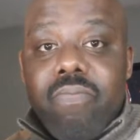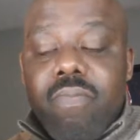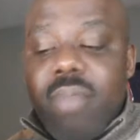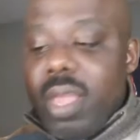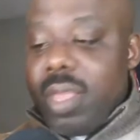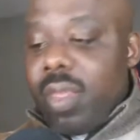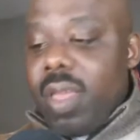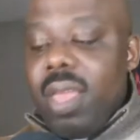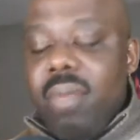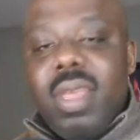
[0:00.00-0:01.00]
At the
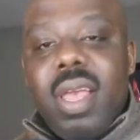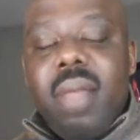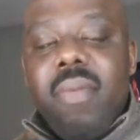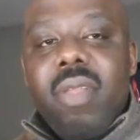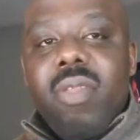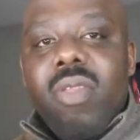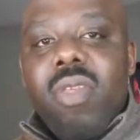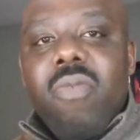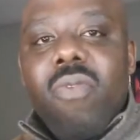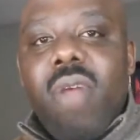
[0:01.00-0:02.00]
same time that the
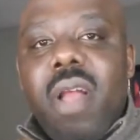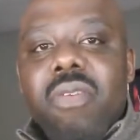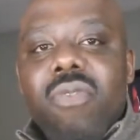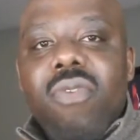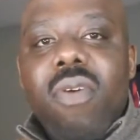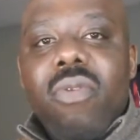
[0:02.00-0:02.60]
civil rights struggle